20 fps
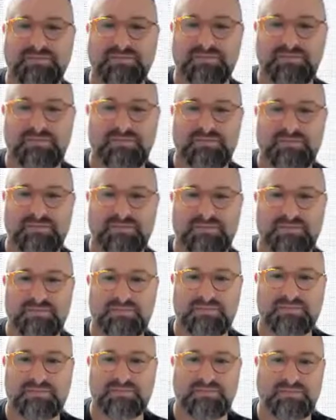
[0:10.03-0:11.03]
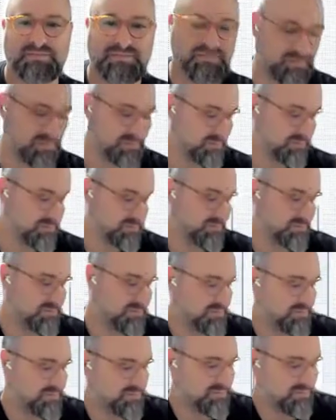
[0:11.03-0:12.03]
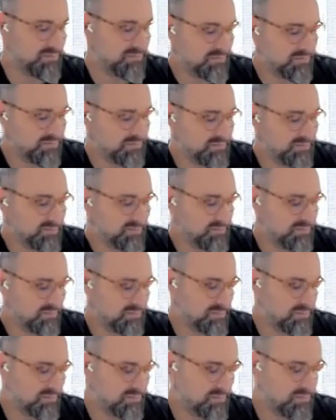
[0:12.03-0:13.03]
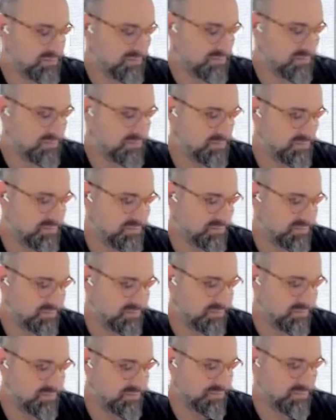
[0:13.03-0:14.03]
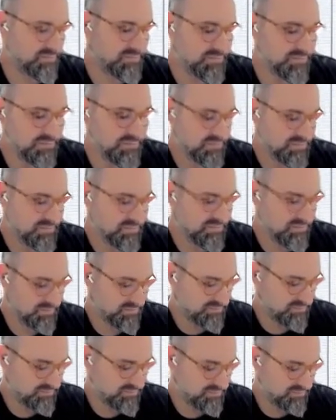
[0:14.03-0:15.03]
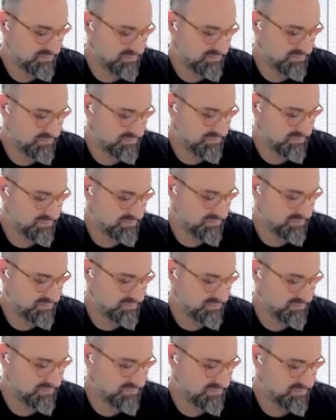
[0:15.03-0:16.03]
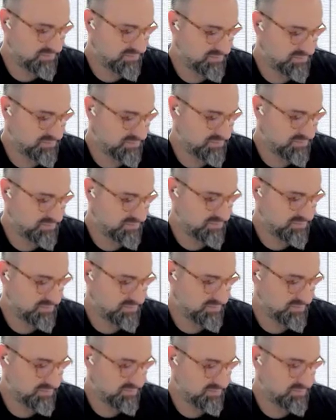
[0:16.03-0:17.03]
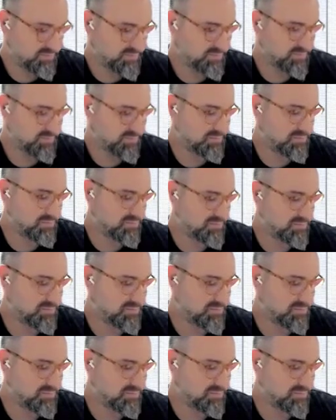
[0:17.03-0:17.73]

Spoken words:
(not speaking)